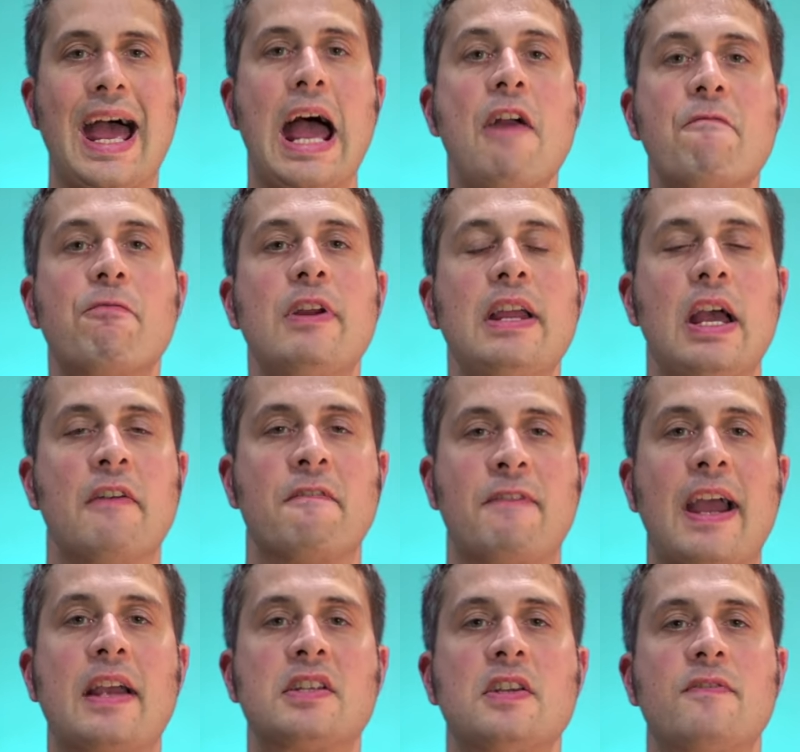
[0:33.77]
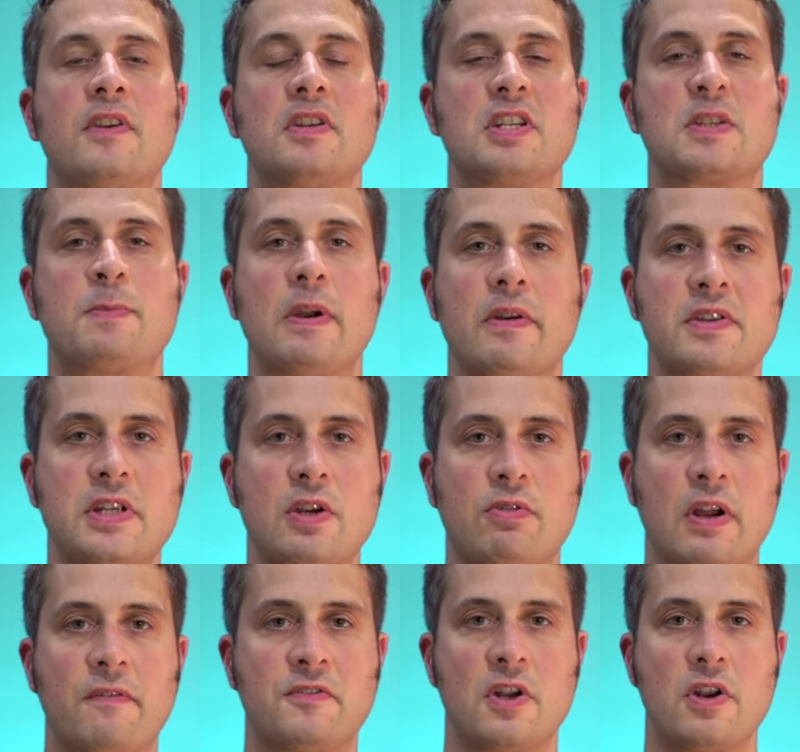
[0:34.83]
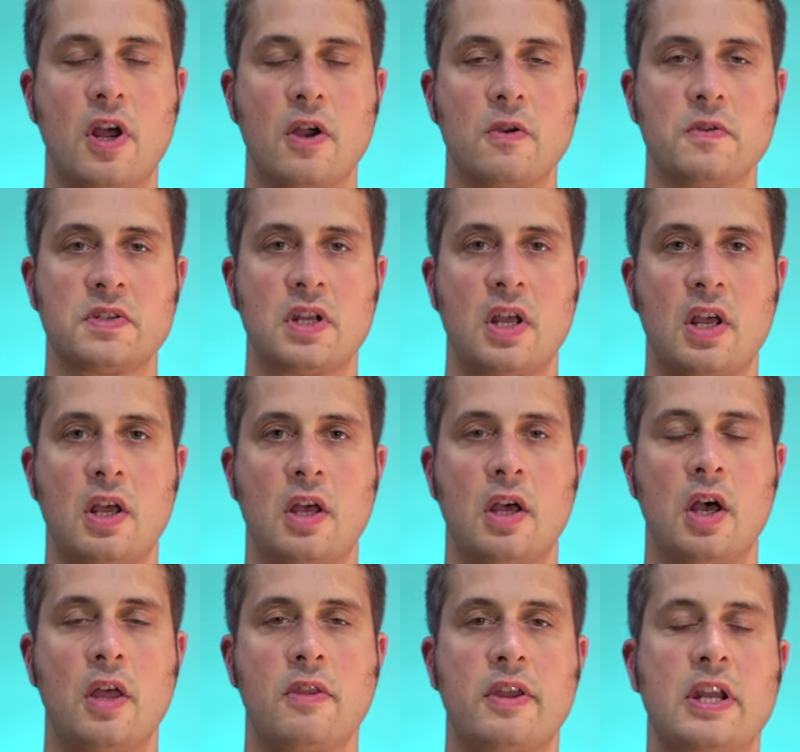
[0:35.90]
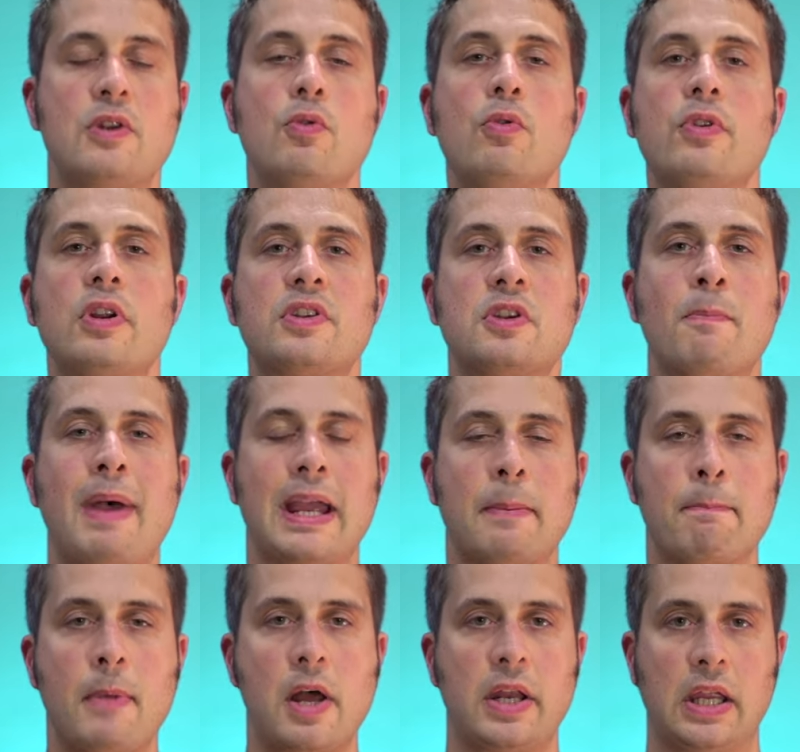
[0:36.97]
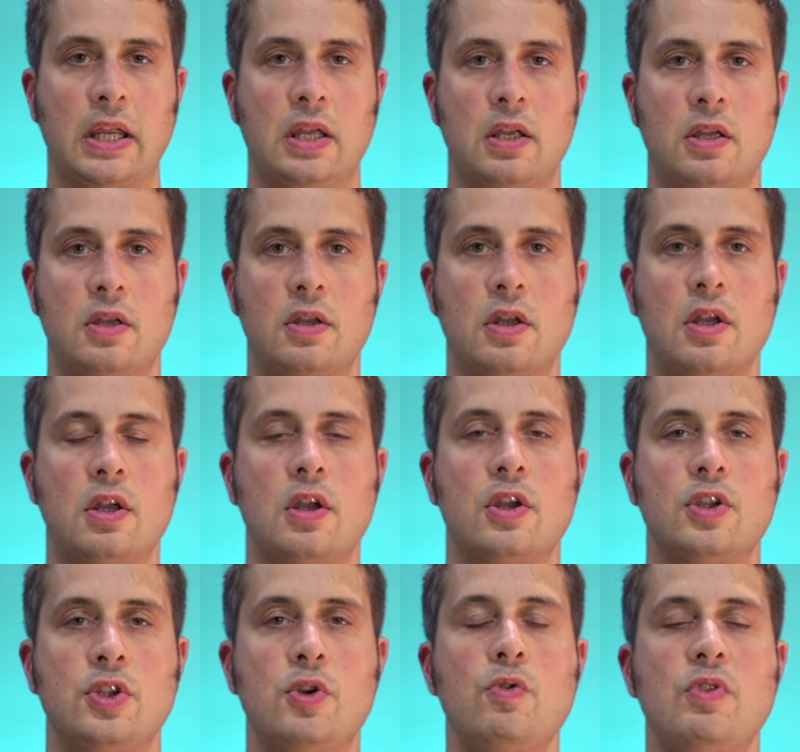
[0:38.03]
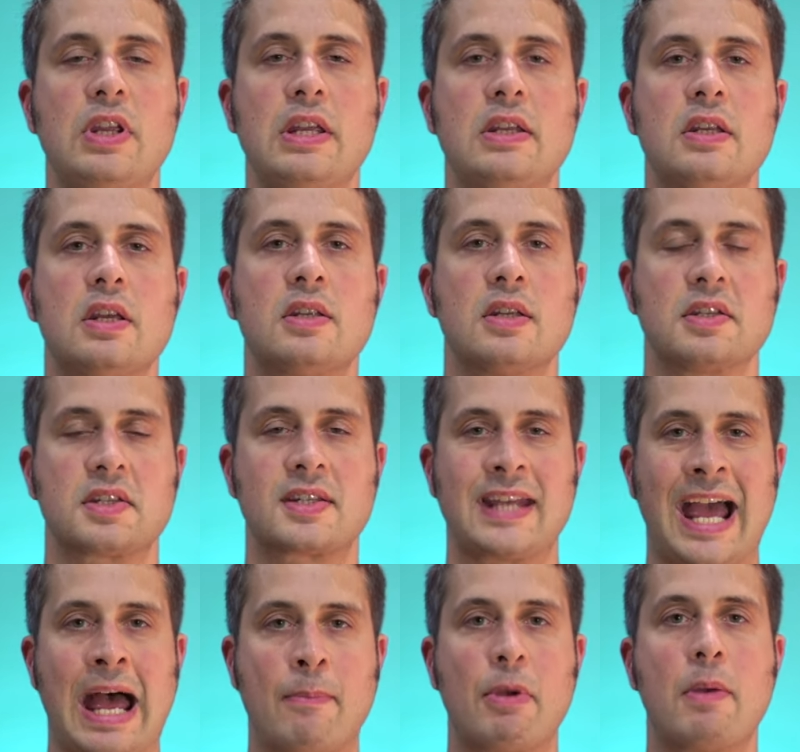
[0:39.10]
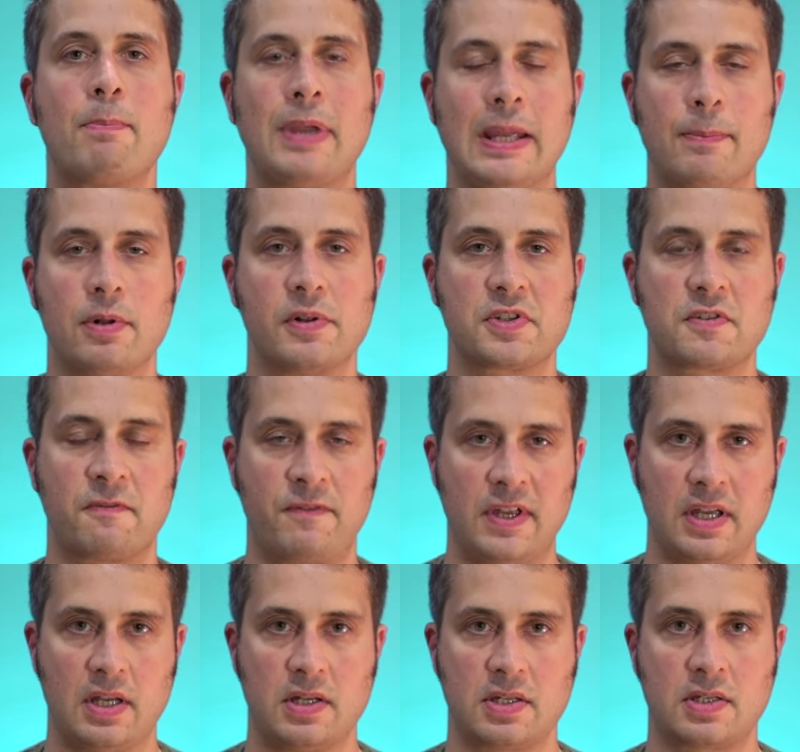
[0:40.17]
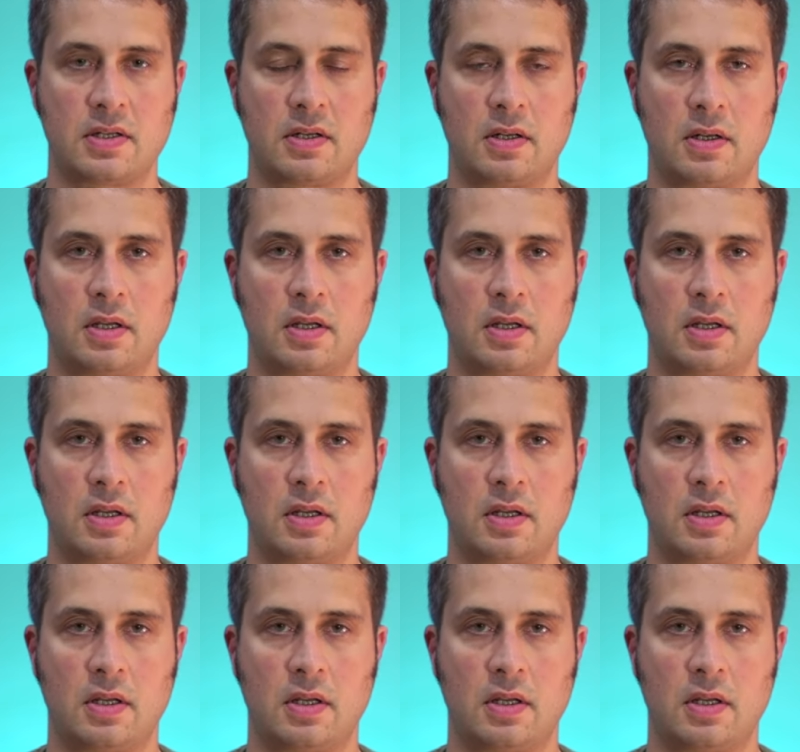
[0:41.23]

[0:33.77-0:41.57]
Every effective conspiracy grifter knows that in order to make money, you need to scam people's fears.